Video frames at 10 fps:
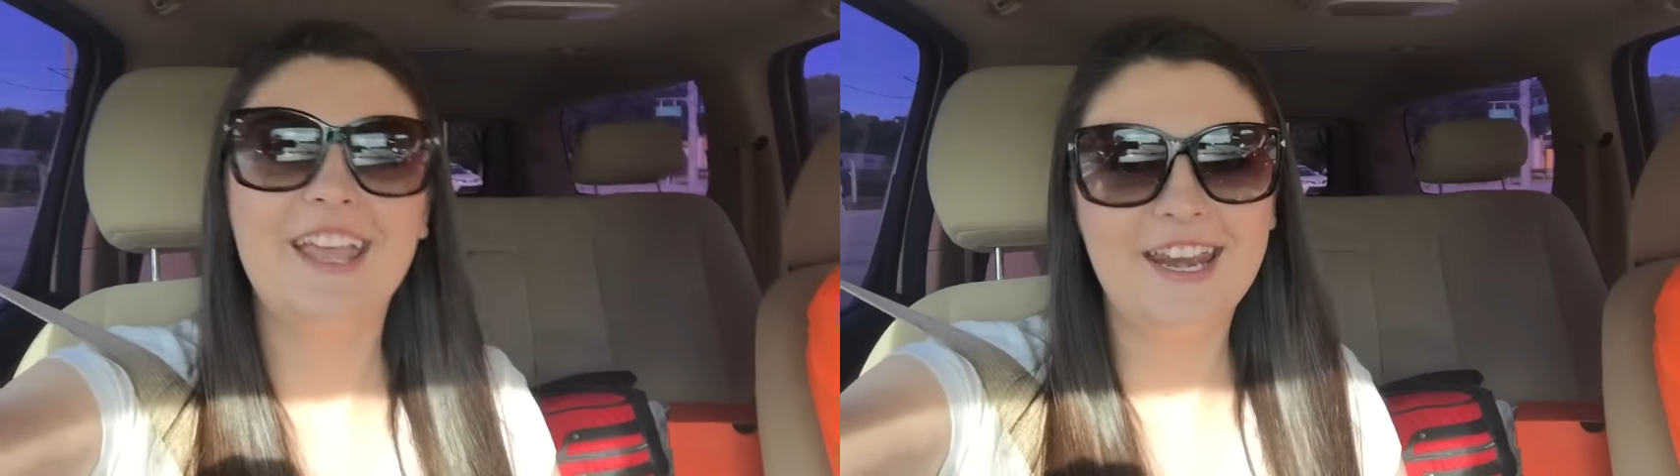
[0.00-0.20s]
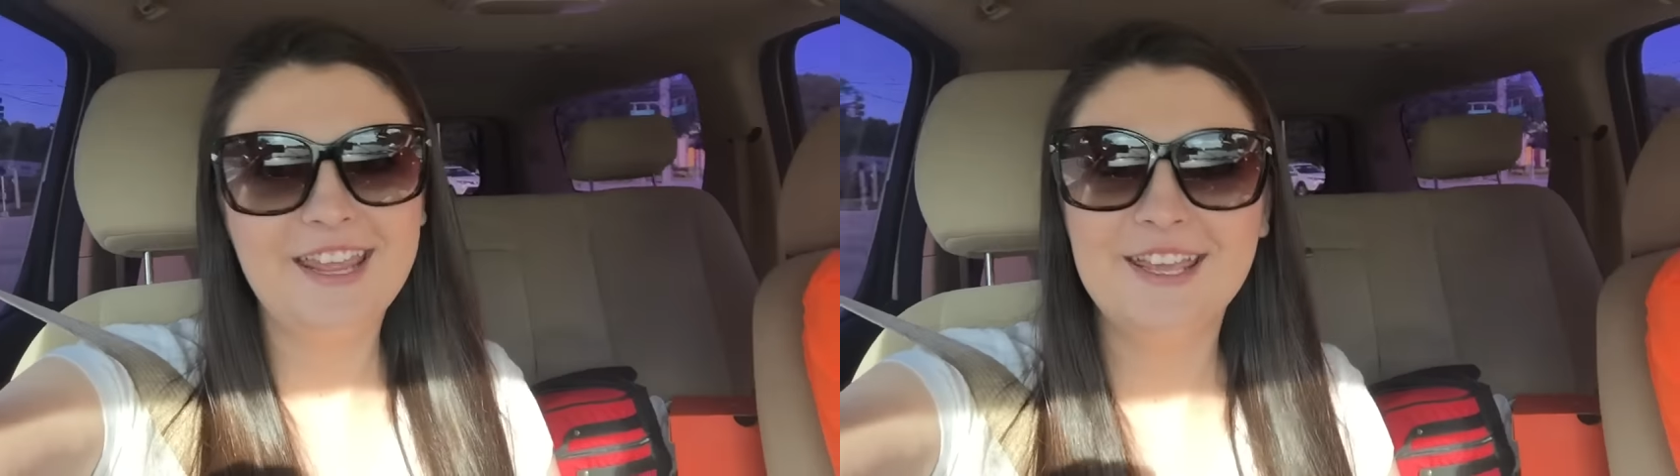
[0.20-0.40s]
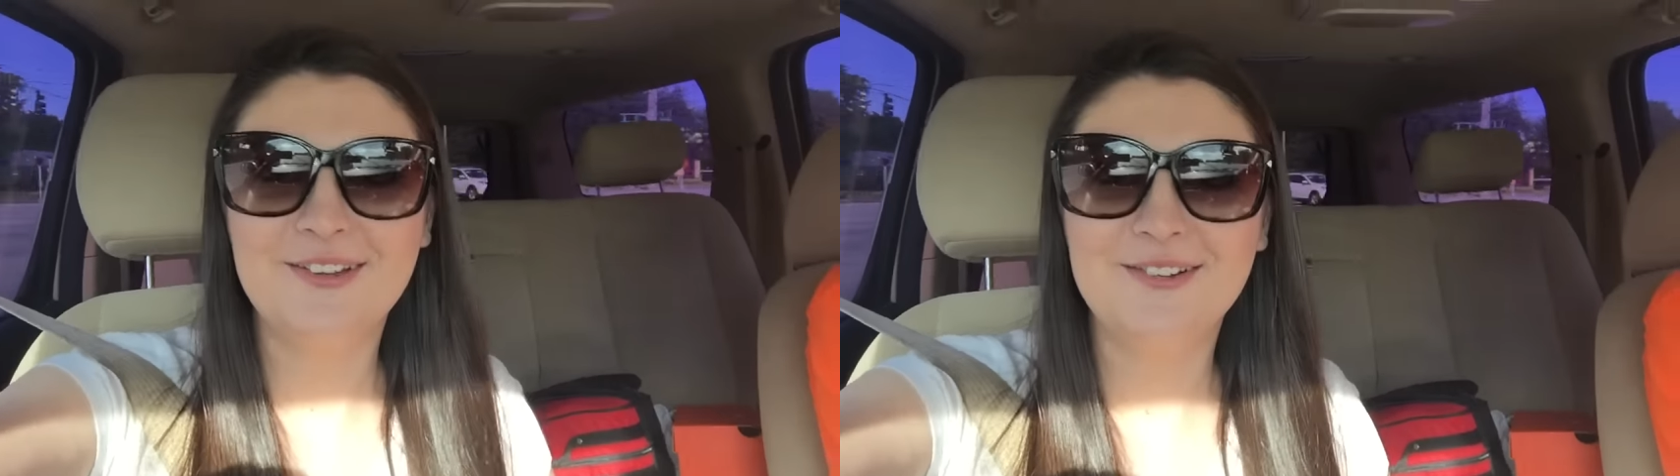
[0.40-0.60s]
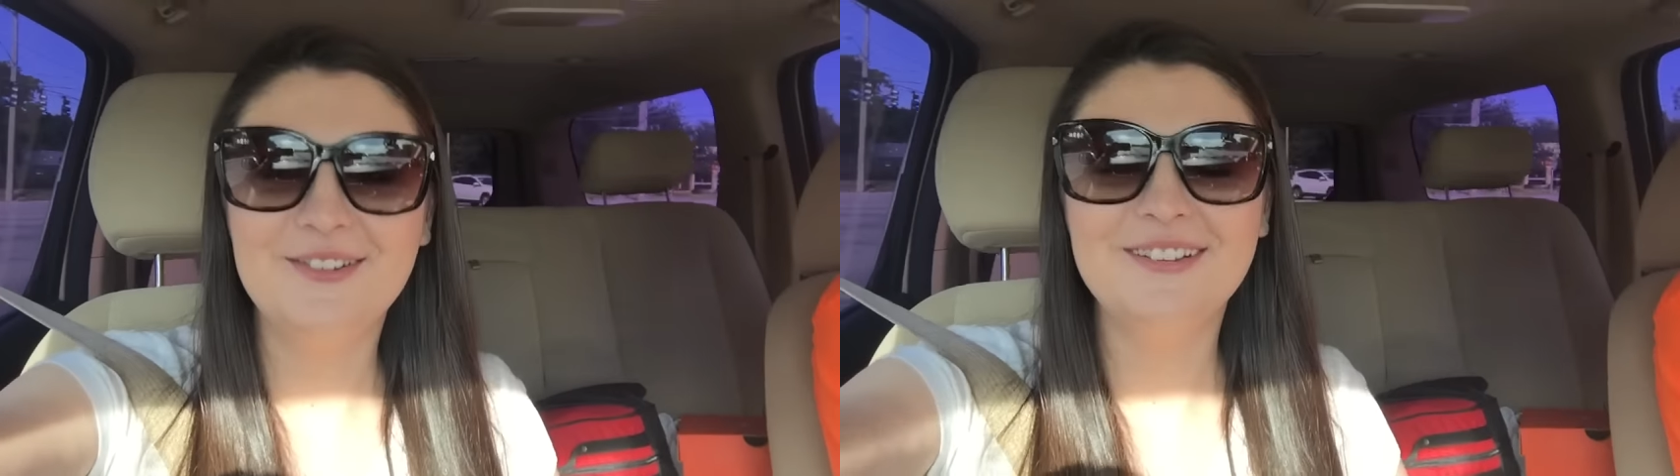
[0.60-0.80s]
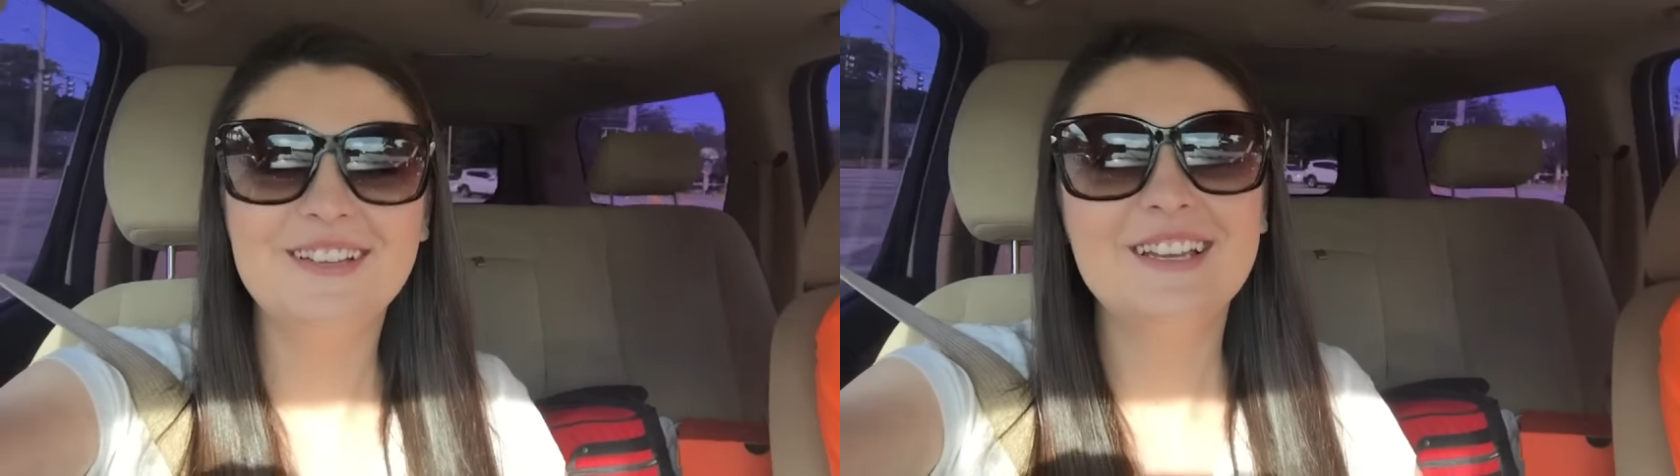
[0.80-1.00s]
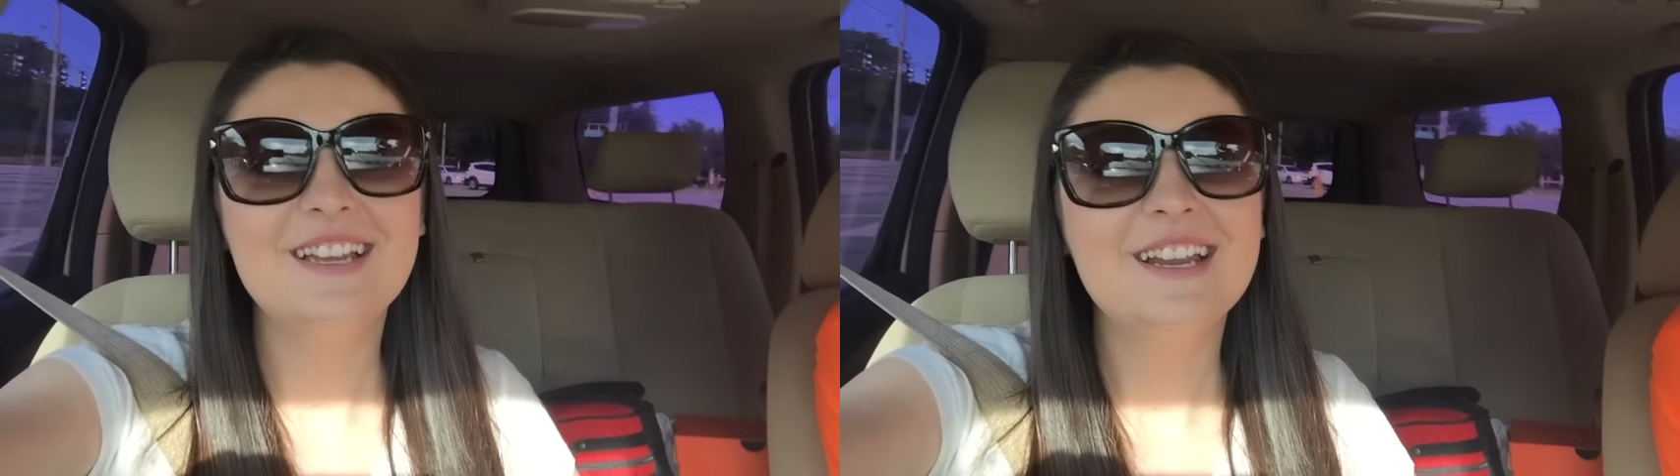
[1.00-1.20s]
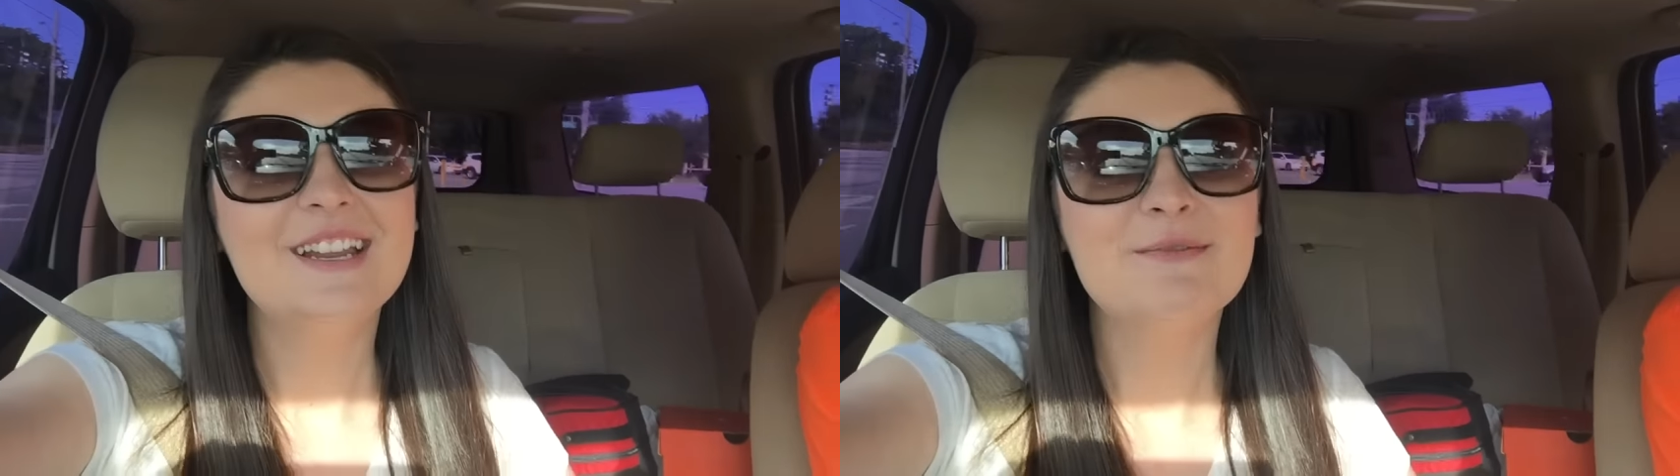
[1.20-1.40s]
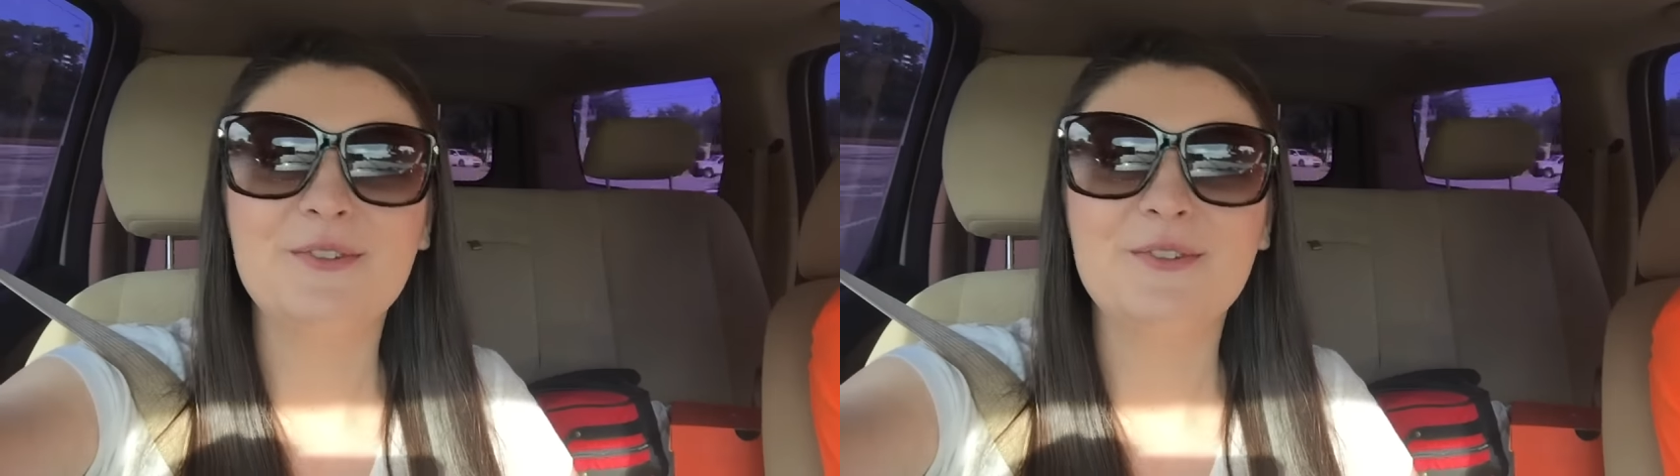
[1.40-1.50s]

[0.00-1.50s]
Anywho,